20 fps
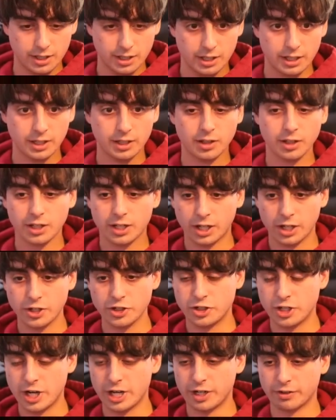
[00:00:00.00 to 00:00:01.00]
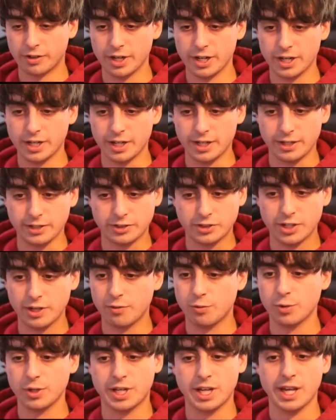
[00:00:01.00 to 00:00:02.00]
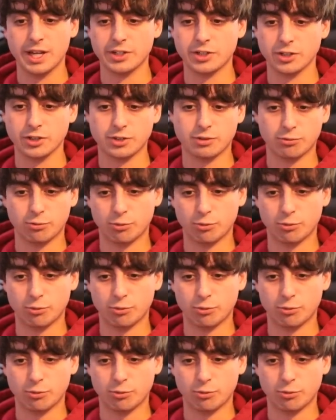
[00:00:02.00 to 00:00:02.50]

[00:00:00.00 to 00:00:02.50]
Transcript: and click on generate and see if we can't just